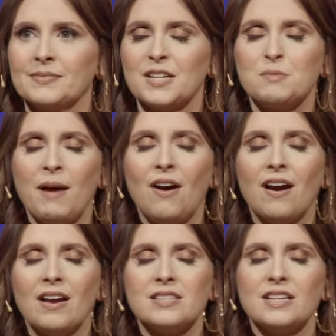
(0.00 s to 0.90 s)
Let's bow our
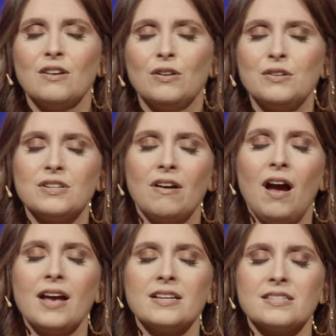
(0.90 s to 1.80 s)
heads and close our
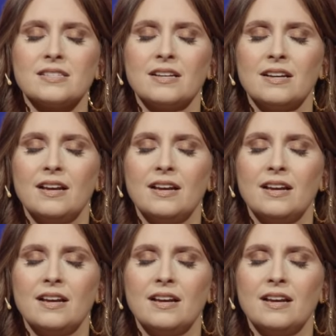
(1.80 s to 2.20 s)
eyes.